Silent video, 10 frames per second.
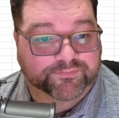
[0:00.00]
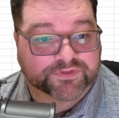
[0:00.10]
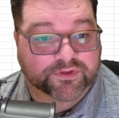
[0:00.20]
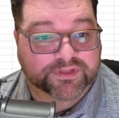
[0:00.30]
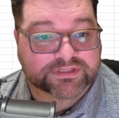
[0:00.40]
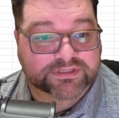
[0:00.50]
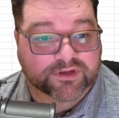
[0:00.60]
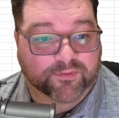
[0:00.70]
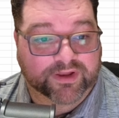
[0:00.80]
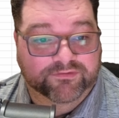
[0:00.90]
So this is
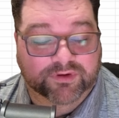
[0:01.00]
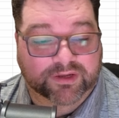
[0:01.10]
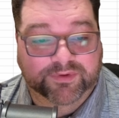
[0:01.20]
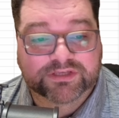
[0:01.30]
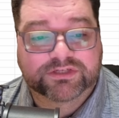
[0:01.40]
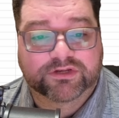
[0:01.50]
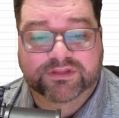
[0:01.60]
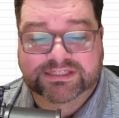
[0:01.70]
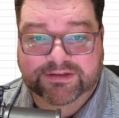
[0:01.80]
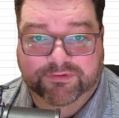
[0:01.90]
our way of doing it. We used to do
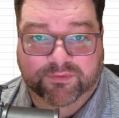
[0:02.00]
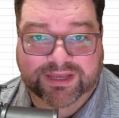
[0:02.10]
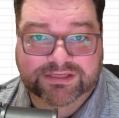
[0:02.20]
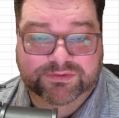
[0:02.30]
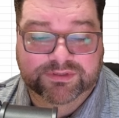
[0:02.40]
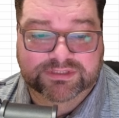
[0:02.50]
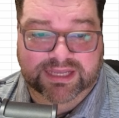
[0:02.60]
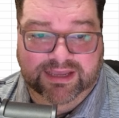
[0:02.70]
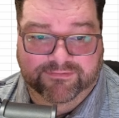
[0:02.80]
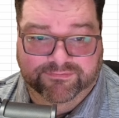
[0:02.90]
this different ways. We used to
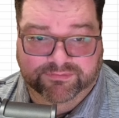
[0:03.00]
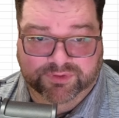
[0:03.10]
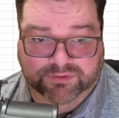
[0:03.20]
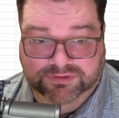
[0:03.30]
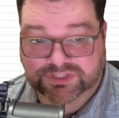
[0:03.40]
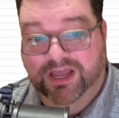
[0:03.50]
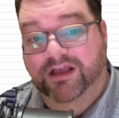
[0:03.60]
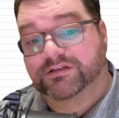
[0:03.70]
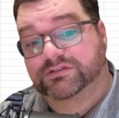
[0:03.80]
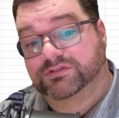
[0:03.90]
have Google
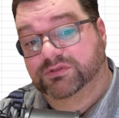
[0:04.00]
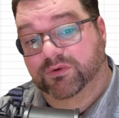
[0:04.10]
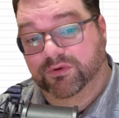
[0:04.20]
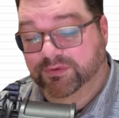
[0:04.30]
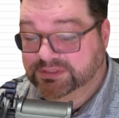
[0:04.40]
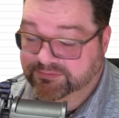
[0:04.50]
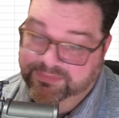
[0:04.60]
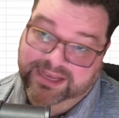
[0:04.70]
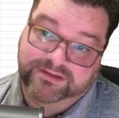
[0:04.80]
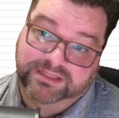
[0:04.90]
Docs, or we used to
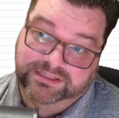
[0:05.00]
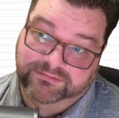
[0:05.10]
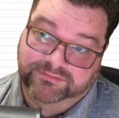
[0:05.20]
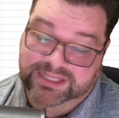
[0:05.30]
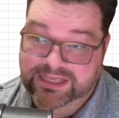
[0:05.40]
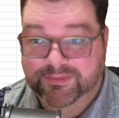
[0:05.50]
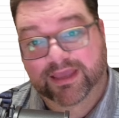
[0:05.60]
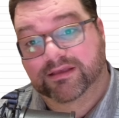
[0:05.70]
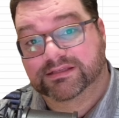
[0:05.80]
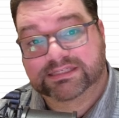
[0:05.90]
manually
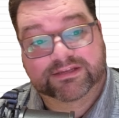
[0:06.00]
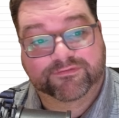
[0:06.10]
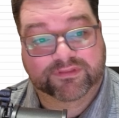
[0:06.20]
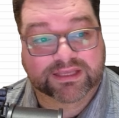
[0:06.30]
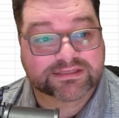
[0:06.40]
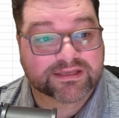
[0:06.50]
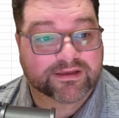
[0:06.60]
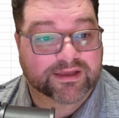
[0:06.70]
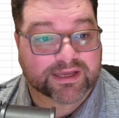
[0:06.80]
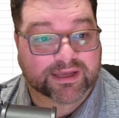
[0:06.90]
emails and different things.
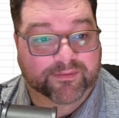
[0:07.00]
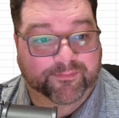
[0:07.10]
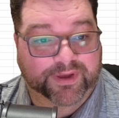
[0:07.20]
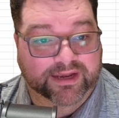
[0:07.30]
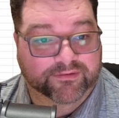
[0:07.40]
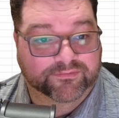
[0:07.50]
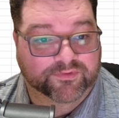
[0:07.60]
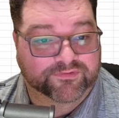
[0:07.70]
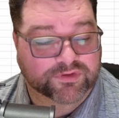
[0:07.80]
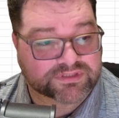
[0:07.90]
But
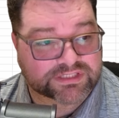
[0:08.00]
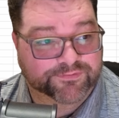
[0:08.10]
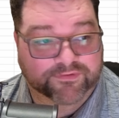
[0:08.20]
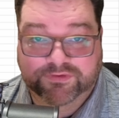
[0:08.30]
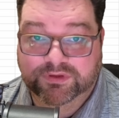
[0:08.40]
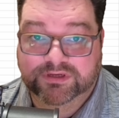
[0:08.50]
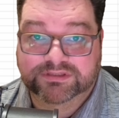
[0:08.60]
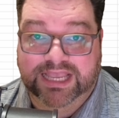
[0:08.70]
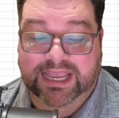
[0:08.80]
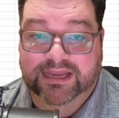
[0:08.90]
we've used this for a few
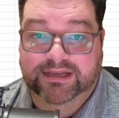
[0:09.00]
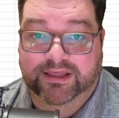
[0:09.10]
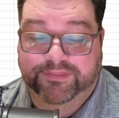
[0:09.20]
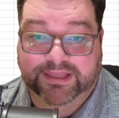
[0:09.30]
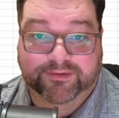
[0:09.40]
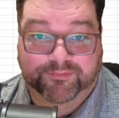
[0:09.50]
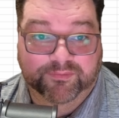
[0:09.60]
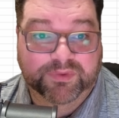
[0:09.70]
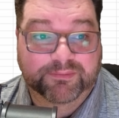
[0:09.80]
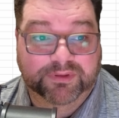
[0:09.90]
years, and I think
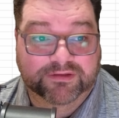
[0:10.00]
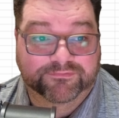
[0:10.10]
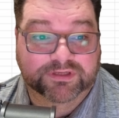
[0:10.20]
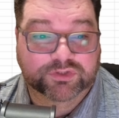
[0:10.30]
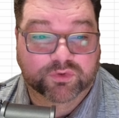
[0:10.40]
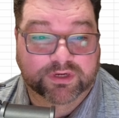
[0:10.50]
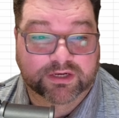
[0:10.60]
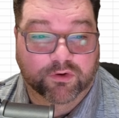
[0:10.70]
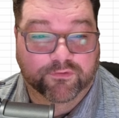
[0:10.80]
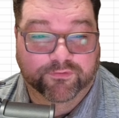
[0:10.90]
people have enjoyed
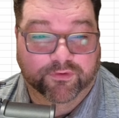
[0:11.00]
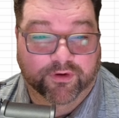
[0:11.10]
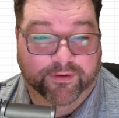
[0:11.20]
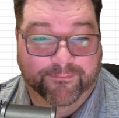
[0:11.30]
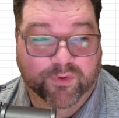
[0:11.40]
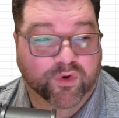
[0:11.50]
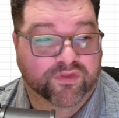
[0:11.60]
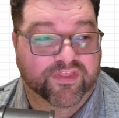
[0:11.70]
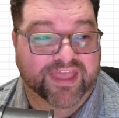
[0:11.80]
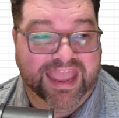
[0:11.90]
it overall more
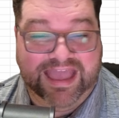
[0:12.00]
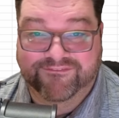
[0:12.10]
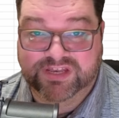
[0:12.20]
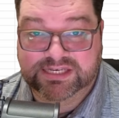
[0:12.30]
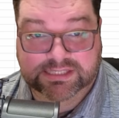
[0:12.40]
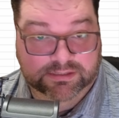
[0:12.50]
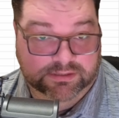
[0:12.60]
than they haven't.